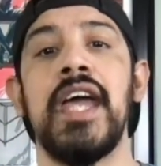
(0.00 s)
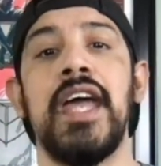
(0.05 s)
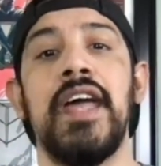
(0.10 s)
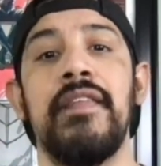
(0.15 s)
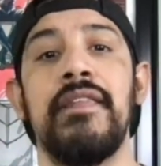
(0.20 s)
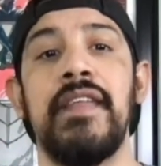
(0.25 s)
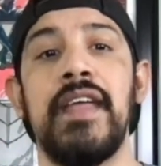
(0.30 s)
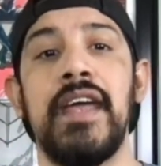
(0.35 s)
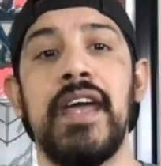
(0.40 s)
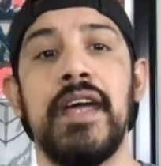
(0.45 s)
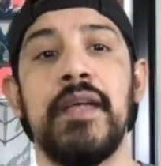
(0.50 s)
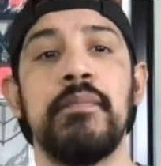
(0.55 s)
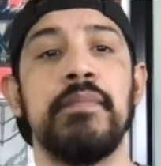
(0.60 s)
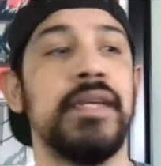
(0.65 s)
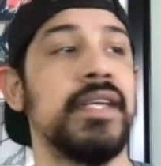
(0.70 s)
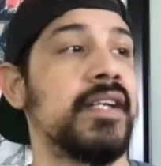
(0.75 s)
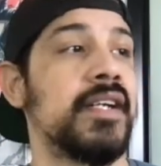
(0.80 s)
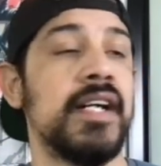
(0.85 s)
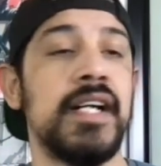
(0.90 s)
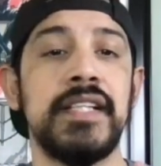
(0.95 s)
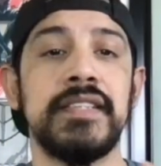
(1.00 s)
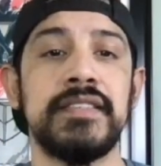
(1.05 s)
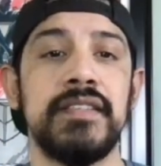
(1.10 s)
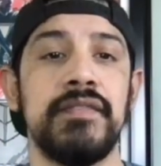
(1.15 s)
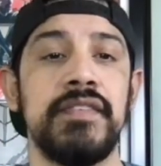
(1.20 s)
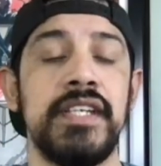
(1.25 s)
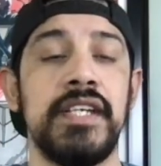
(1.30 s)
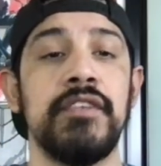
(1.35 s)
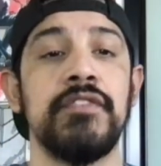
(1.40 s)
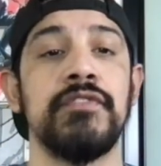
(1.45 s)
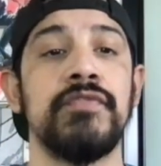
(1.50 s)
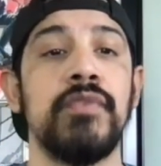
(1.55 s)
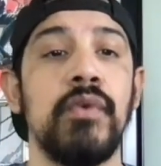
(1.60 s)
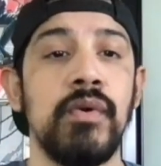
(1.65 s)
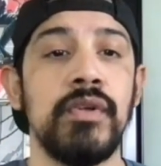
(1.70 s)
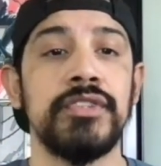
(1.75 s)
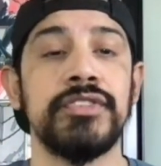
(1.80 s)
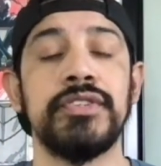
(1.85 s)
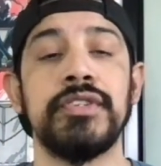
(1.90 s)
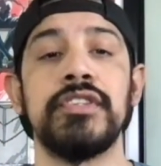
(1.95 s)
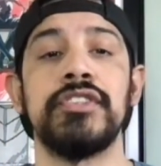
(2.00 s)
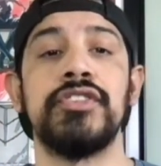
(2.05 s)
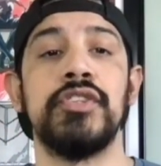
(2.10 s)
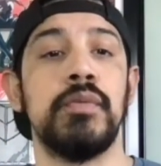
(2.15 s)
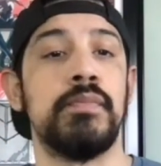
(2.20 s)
and then because of the Enforcers,